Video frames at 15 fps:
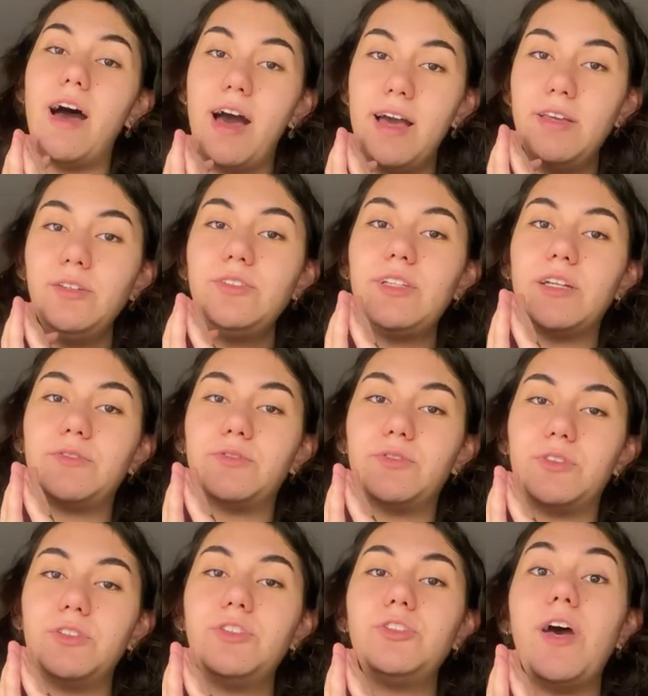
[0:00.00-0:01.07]
I used that
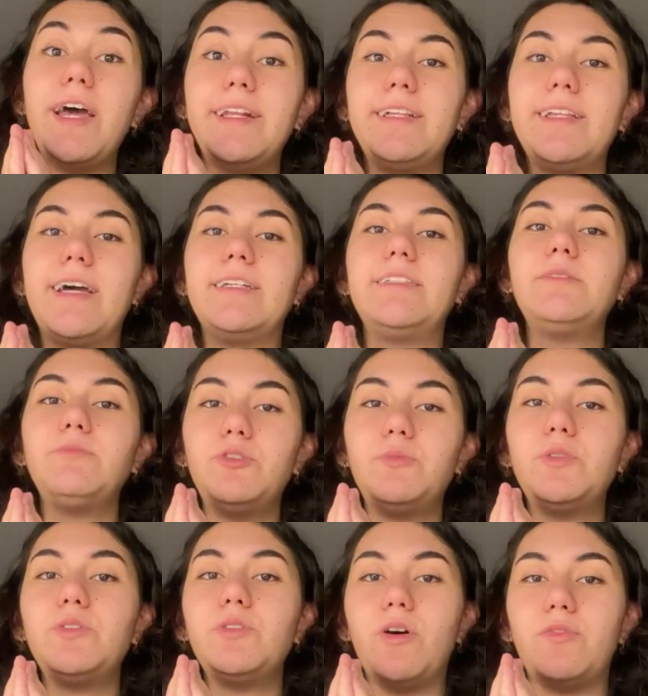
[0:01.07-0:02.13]
footage to analyze the
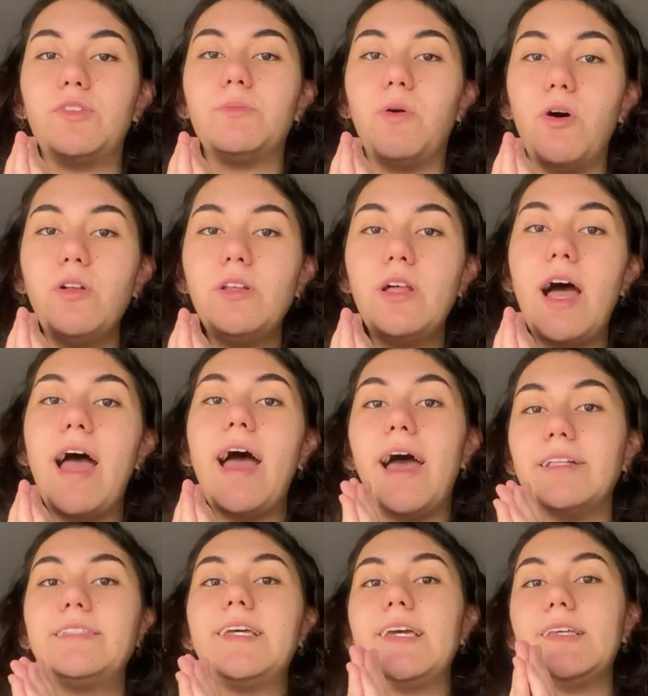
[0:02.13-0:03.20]
movement of the ball
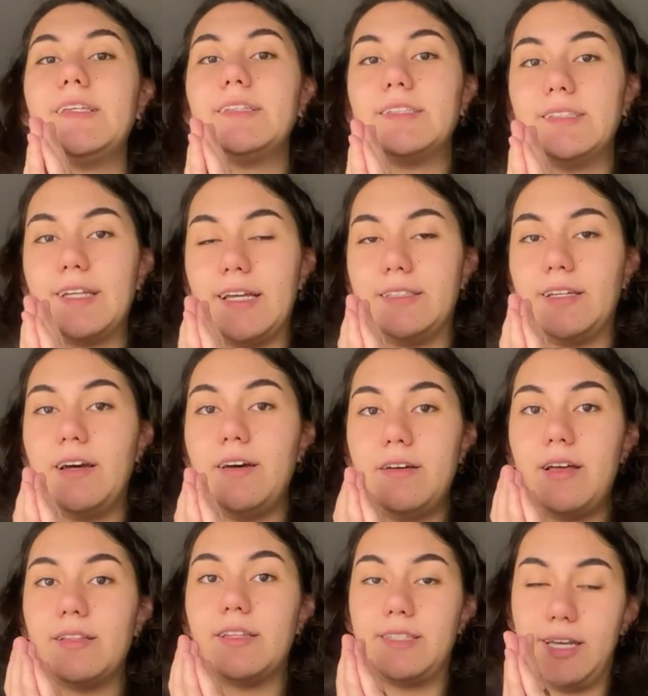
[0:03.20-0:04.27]
and take the data
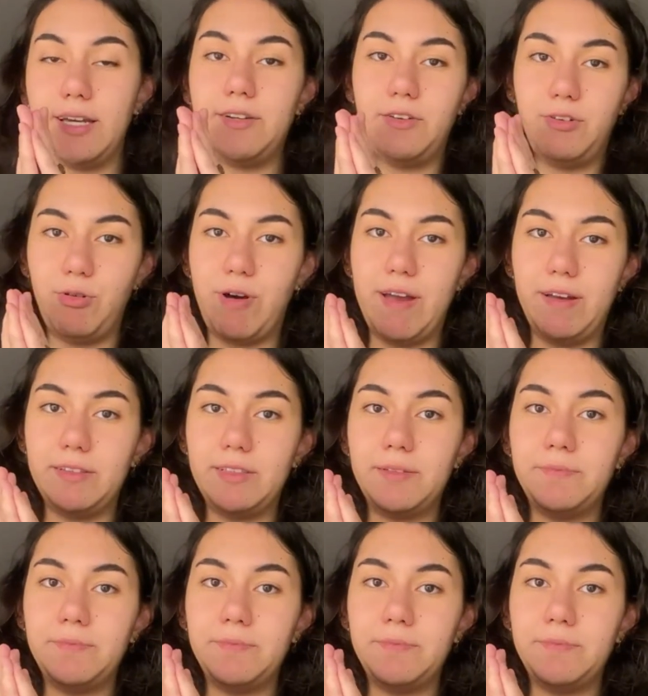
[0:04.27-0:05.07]
that I required.